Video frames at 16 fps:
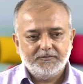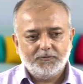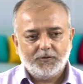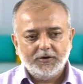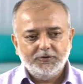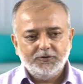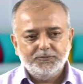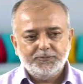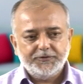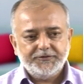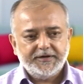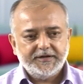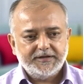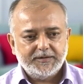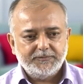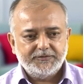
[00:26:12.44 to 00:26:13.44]
want to
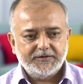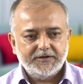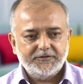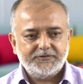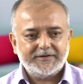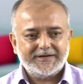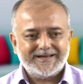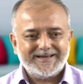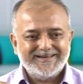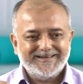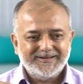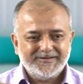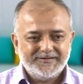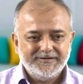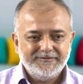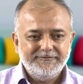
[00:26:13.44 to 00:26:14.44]
project themselves
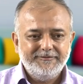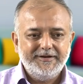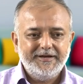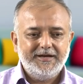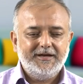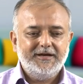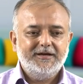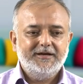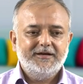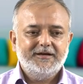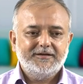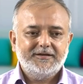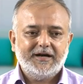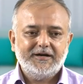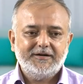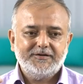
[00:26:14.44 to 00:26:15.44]
aggressively
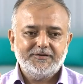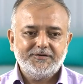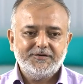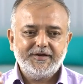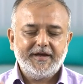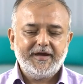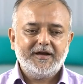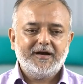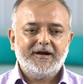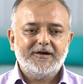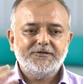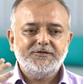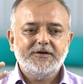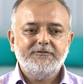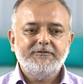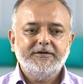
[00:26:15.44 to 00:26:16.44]
that they are
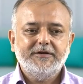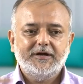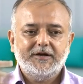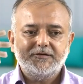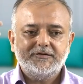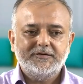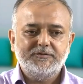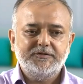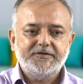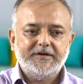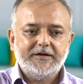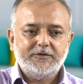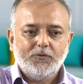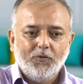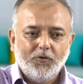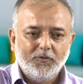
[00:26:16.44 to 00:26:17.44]
serving the customers
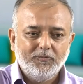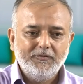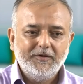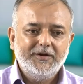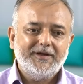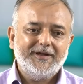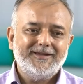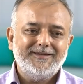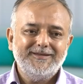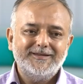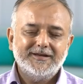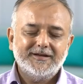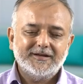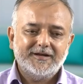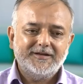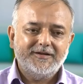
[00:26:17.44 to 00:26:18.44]
at home in
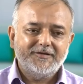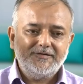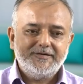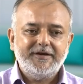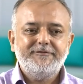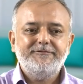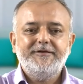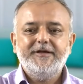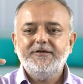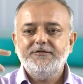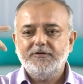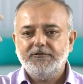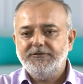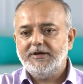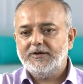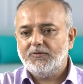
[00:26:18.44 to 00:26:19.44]
their in the safeties
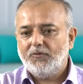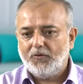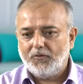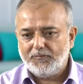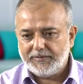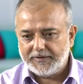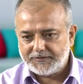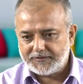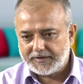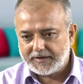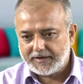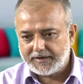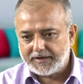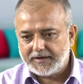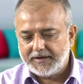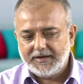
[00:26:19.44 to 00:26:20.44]
of their home
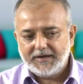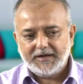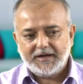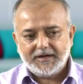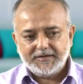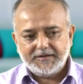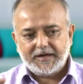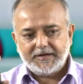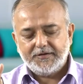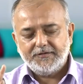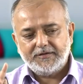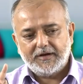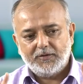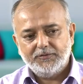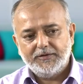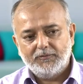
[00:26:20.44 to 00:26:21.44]
basically and that is
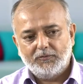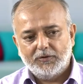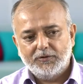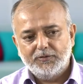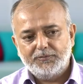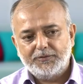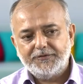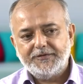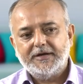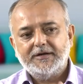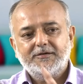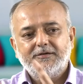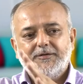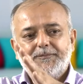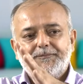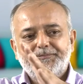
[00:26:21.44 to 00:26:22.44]
how they want to project
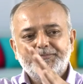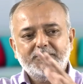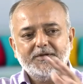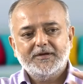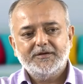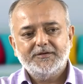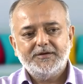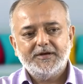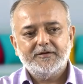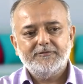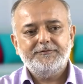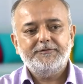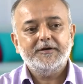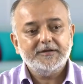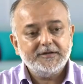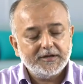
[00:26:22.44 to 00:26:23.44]
their
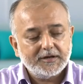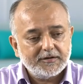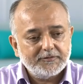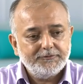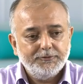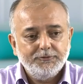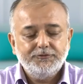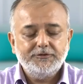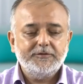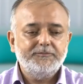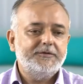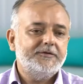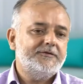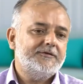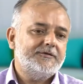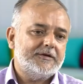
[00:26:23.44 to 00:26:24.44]
further future
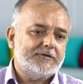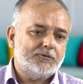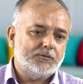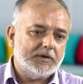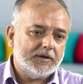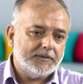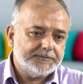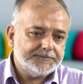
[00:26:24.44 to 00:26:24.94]
business as well.